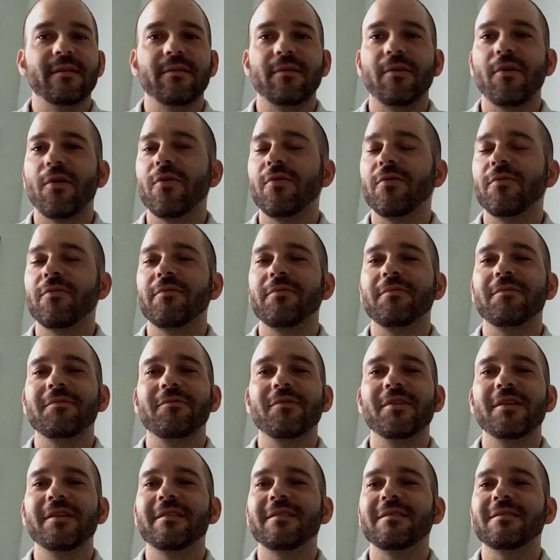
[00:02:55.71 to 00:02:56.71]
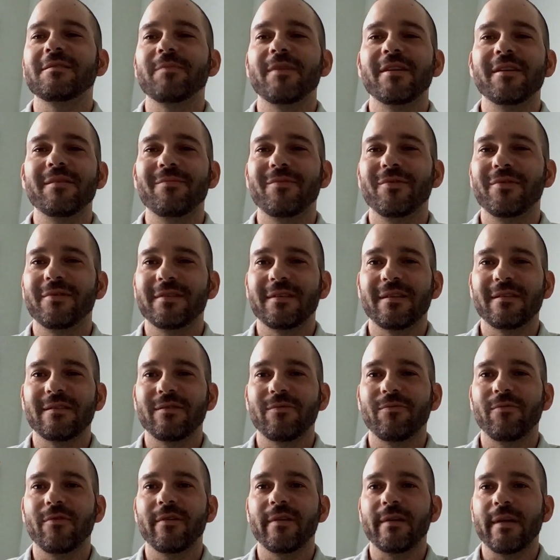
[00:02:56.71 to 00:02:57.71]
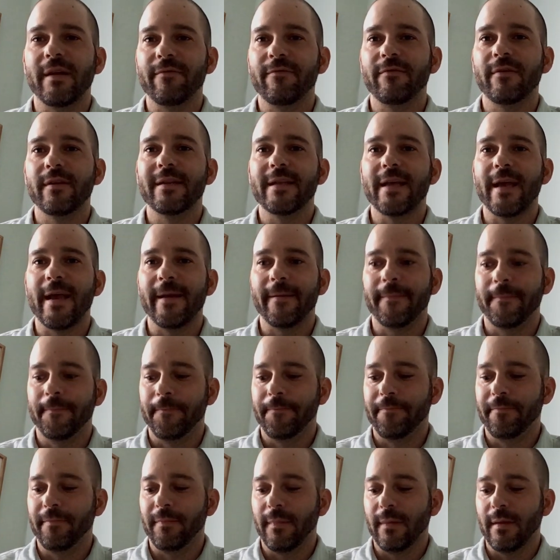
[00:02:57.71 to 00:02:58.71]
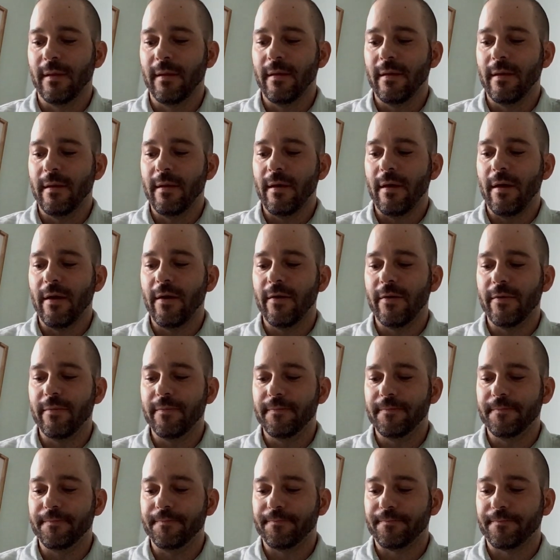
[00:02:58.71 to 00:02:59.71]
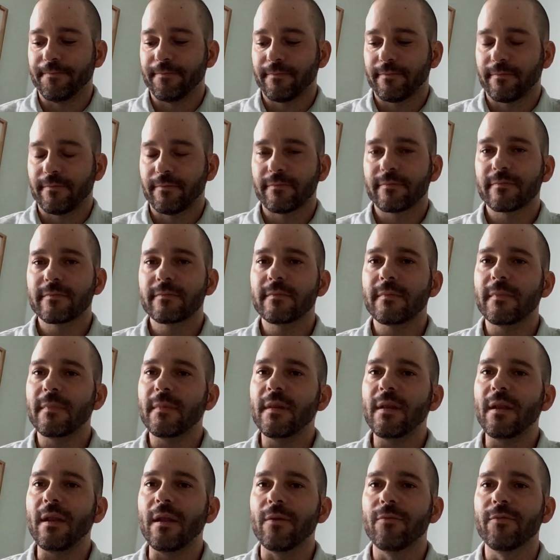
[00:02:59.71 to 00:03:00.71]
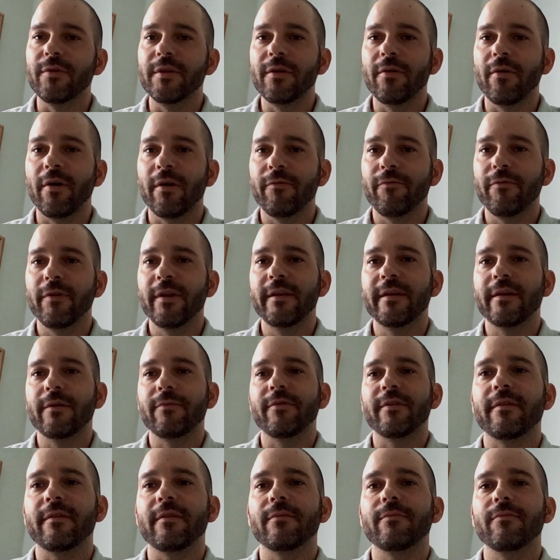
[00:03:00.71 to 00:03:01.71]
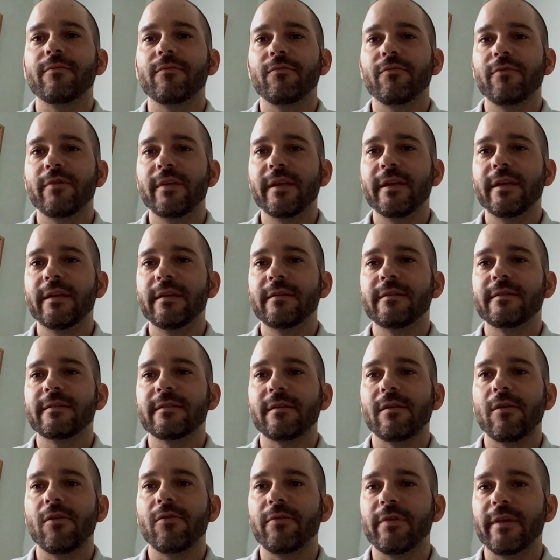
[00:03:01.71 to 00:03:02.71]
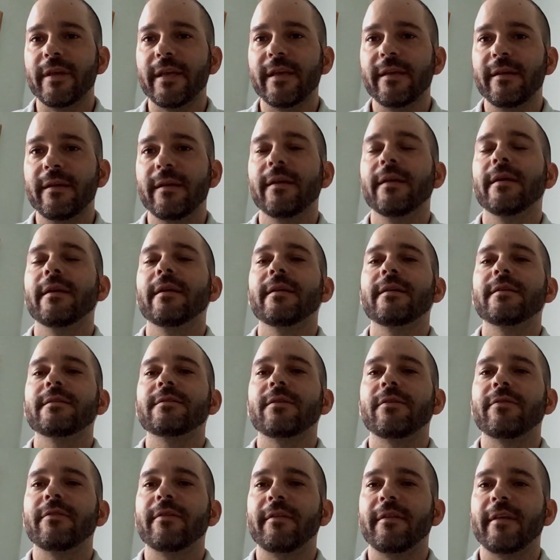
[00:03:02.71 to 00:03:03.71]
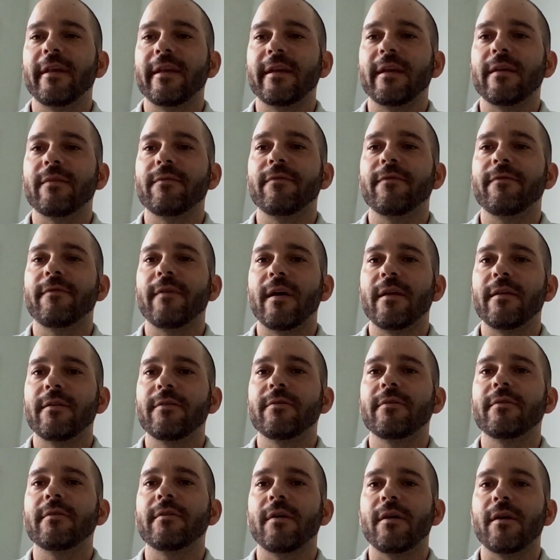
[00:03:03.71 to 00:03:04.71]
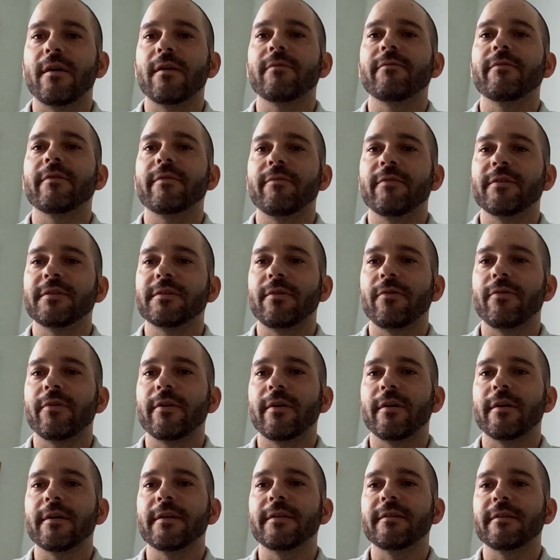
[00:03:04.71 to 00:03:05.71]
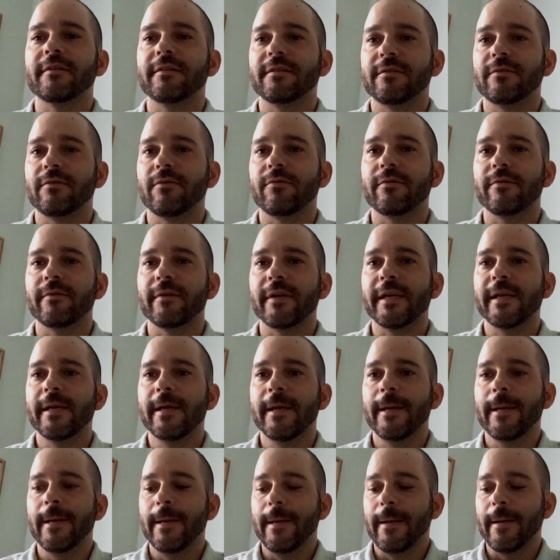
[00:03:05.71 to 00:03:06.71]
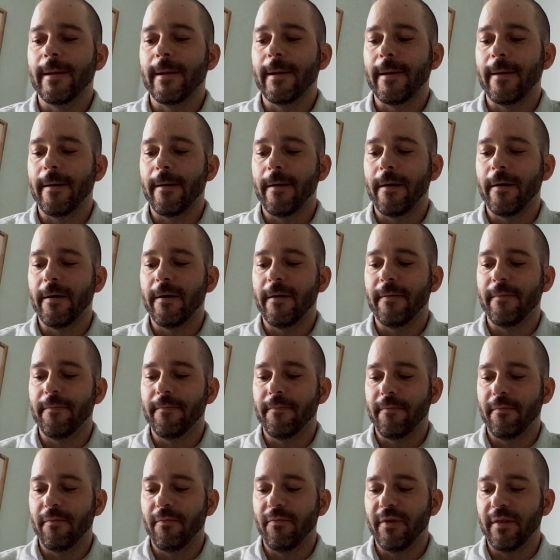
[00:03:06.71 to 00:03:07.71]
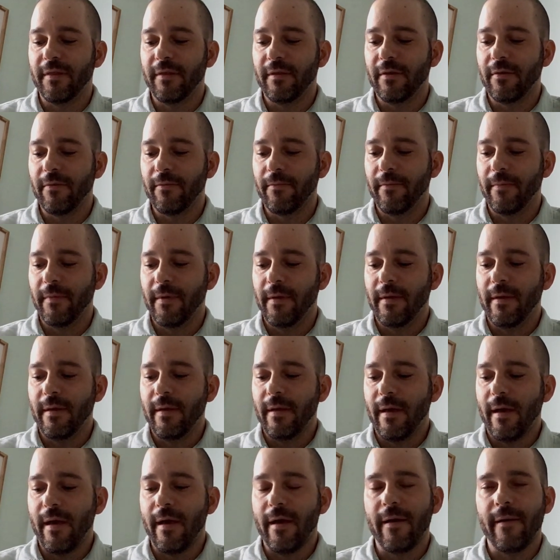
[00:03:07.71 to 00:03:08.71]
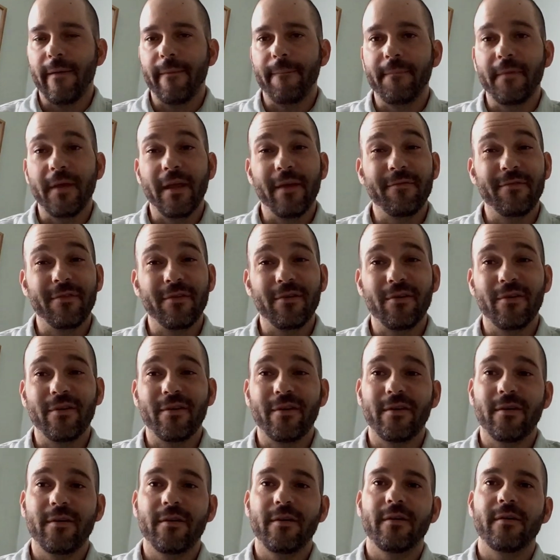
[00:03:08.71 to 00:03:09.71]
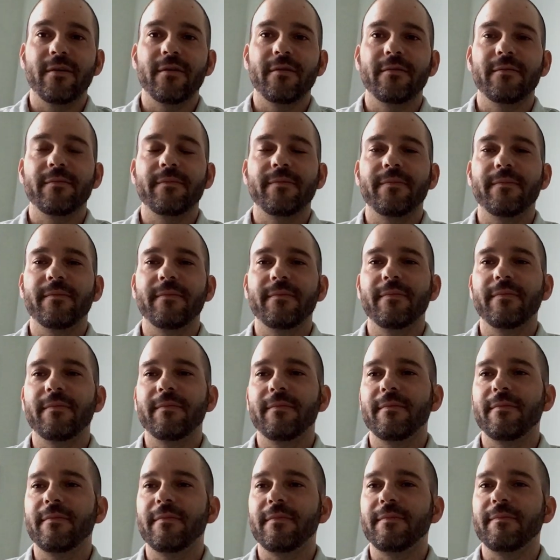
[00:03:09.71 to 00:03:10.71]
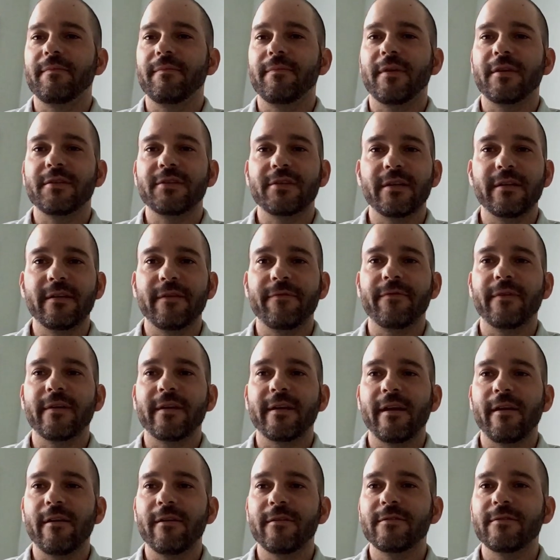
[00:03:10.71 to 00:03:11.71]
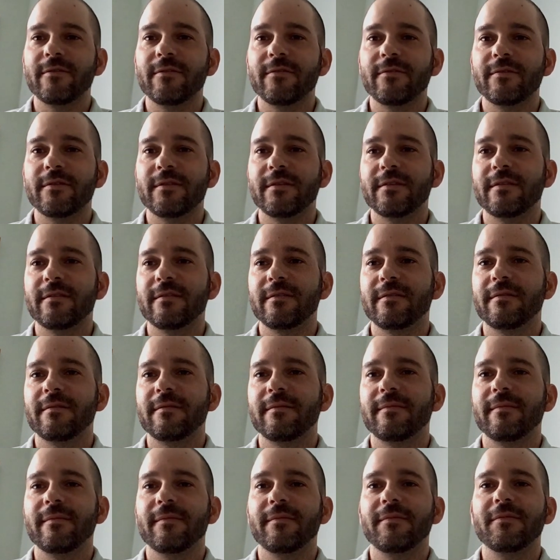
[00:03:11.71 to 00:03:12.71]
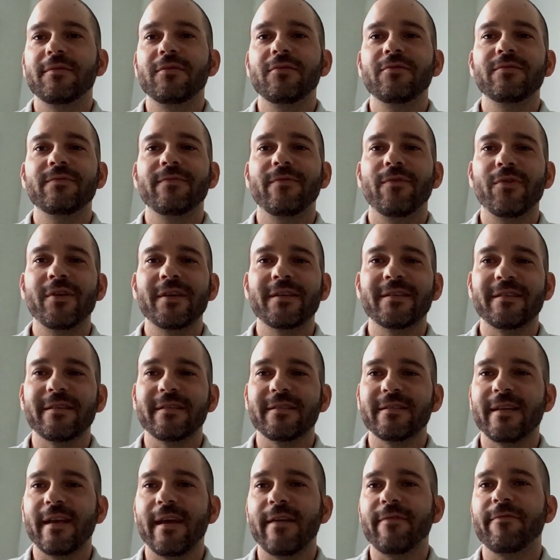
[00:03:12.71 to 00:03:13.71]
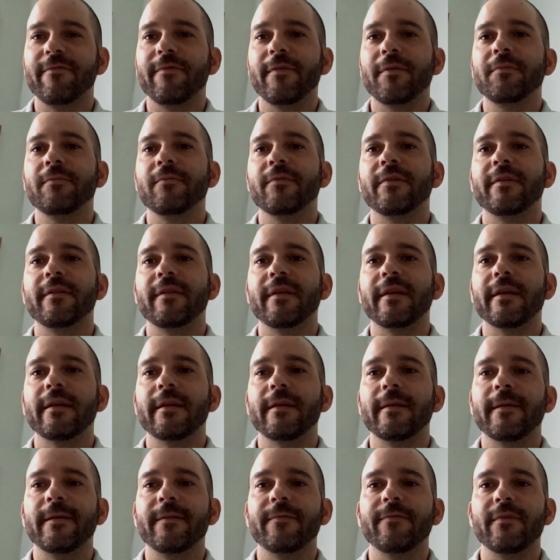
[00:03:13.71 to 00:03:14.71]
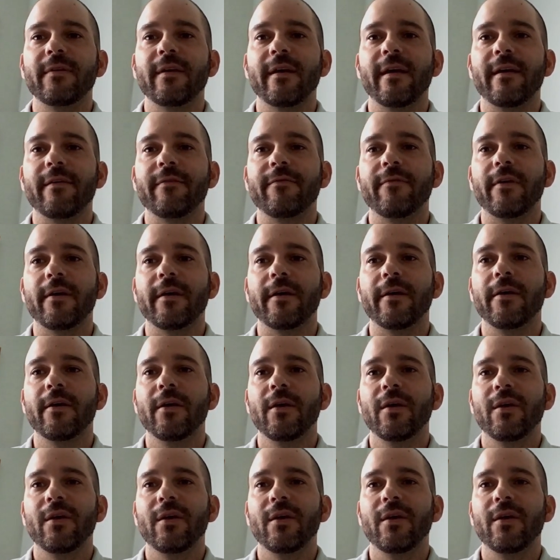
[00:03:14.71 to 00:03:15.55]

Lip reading: Go read as many books as you want every day. When you are reading them, read slowly so that they can follow along with what's going on in the story with you. If there are a bunch of different characters, use voices. Have fun with it. If you have a